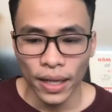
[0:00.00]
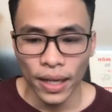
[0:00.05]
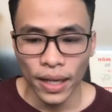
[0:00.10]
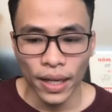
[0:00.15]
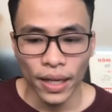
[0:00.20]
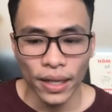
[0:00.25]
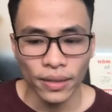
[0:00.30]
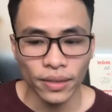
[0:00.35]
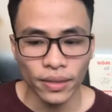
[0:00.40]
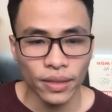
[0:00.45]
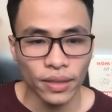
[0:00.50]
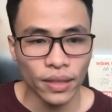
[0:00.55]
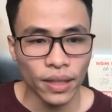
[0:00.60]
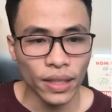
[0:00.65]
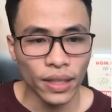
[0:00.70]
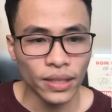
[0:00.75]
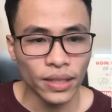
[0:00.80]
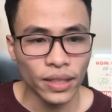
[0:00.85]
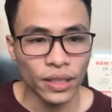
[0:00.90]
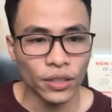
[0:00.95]
And the
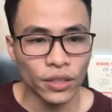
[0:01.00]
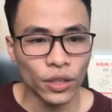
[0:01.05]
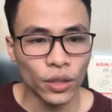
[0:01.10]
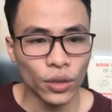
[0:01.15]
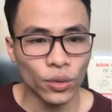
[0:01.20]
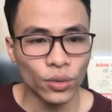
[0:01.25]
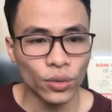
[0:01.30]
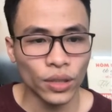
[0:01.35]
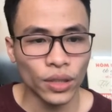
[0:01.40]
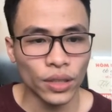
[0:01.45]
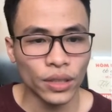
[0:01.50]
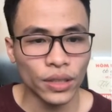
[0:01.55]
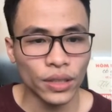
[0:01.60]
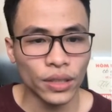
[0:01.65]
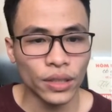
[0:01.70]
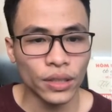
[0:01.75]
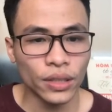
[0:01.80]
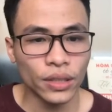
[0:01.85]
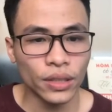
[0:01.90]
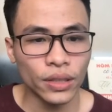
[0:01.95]
next issue
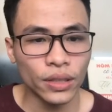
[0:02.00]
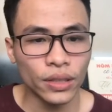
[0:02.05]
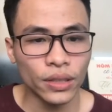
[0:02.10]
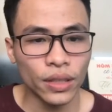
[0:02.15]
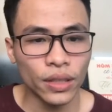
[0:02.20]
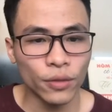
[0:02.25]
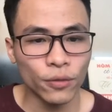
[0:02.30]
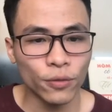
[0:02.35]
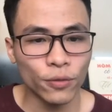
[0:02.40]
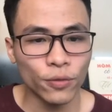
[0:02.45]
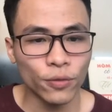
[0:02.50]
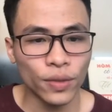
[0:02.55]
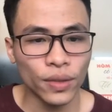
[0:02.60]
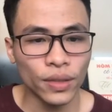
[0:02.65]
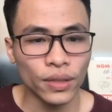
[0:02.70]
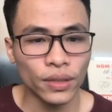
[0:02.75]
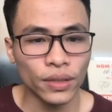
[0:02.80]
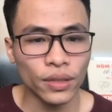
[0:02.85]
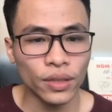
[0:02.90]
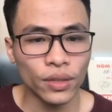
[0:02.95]
is could not
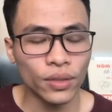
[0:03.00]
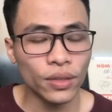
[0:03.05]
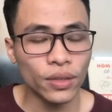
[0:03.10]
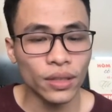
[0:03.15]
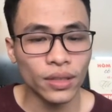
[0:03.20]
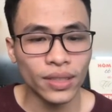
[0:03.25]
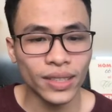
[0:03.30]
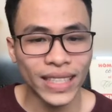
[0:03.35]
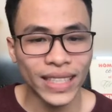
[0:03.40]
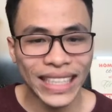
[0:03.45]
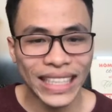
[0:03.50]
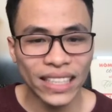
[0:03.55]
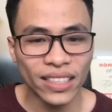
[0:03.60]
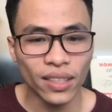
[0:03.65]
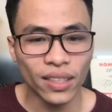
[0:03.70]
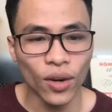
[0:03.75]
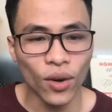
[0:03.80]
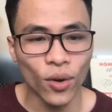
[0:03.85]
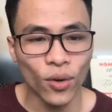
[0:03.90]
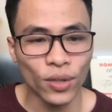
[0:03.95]
see
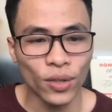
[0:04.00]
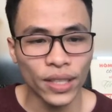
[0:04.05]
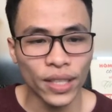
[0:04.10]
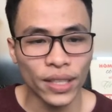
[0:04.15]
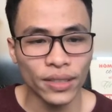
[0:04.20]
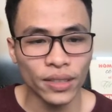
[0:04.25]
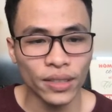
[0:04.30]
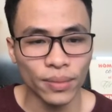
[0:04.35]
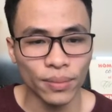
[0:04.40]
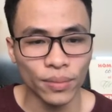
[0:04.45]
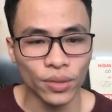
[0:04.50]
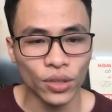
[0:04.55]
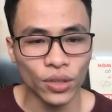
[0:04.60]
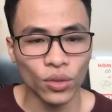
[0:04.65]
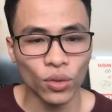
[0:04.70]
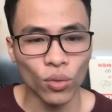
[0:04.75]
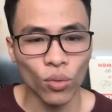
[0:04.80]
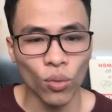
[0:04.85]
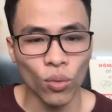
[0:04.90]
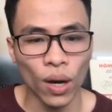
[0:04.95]
the order items
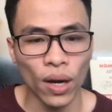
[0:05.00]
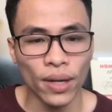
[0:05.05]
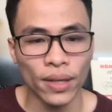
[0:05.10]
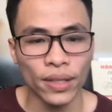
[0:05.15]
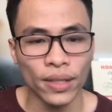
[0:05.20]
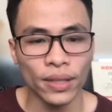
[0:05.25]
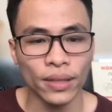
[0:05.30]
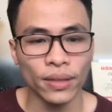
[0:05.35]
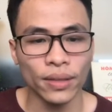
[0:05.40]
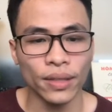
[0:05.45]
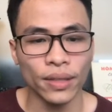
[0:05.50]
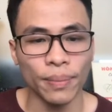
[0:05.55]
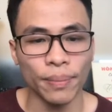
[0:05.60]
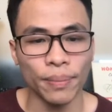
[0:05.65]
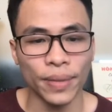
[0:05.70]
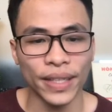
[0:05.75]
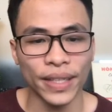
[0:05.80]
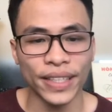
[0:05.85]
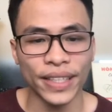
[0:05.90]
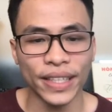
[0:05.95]
while
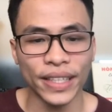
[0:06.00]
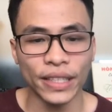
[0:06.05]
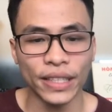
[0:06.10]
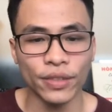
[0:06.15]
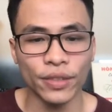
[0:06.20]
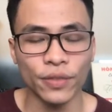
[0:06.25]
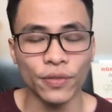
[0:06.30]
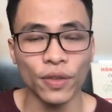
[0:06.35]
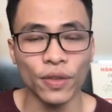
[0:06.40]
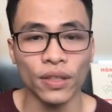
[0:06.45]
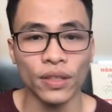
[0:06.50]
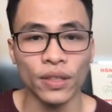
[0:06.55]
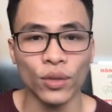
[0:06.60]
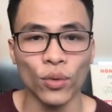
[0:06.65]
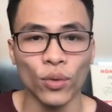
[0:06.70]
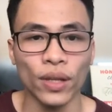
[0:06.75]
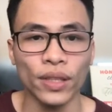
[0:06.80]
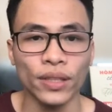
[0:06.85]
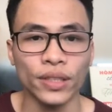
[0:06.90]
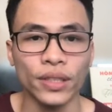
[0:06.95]
making refund
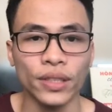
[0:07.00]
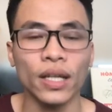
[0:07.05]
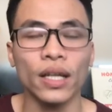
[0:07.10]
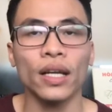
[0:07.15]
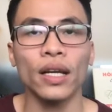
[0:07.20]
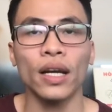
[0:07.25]
requests.